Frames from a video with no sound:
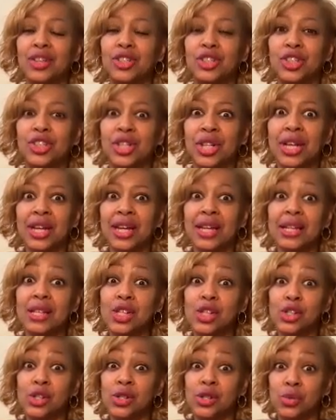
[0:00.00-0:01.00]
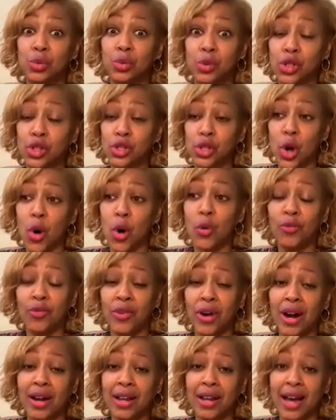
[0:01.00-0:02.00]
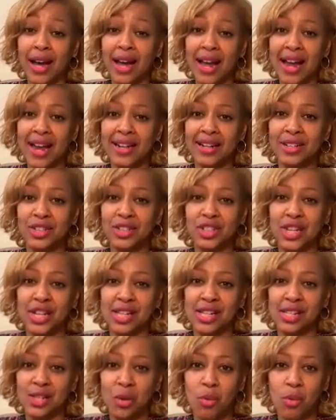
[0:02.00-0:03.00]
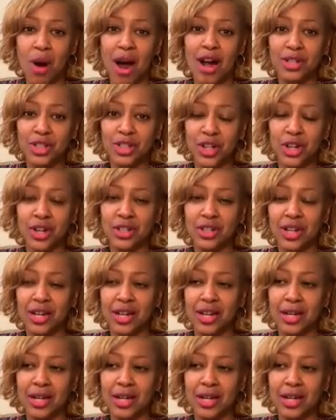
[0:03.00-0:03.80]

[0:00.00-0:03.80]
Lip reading: she is so funny. I had a chance to watch her